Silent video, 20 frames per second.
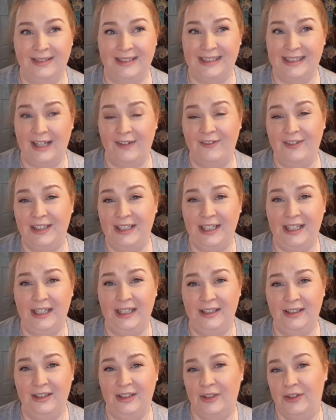
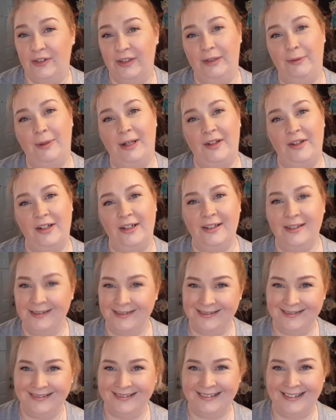seventy degree weather.
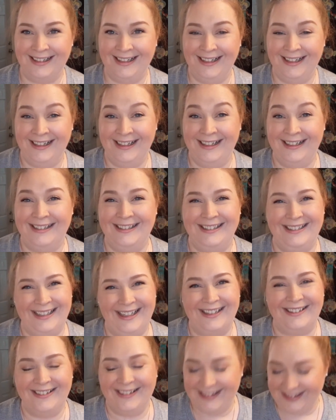Yeah,
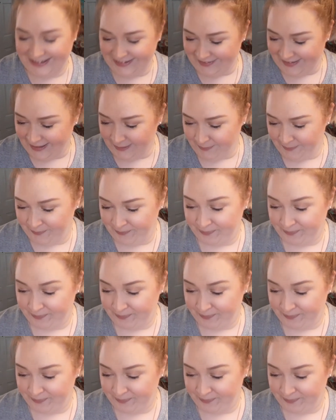crazy, right?